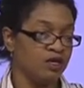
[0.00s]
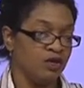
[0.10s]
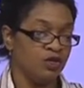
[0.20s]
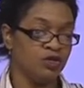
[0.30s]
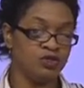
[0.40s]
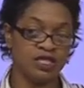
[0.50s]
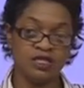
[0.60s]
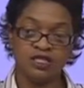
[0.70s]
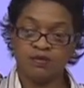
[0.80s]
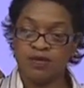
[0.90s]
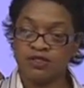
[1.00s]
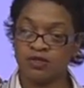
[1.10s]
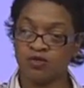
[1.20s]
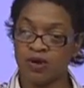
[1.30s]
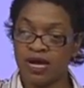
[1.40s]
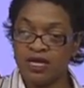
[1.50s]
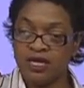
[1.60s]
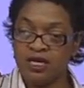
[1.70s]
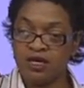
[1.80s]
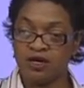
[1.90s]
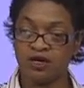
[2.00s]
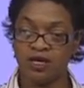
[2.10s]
You're using this muscle right here